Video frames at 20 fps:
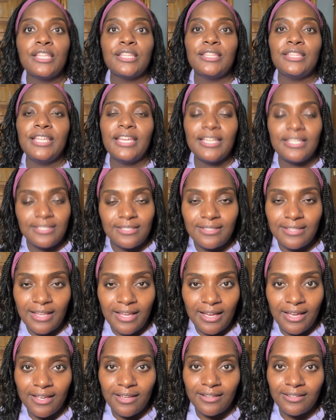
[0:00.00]
That's
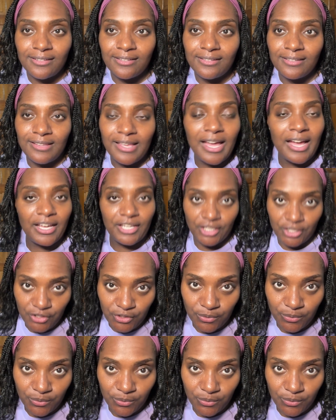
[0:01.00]
not how you do